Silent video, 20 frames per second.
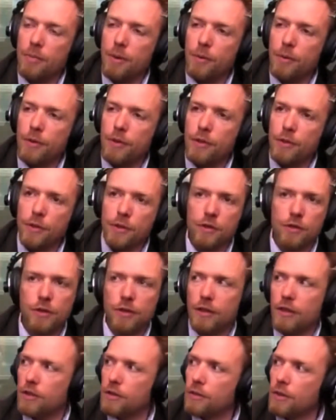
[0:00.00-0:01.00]
but we do it
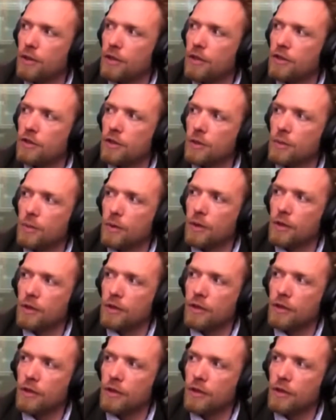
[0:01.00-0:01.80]
strictly through artistic work.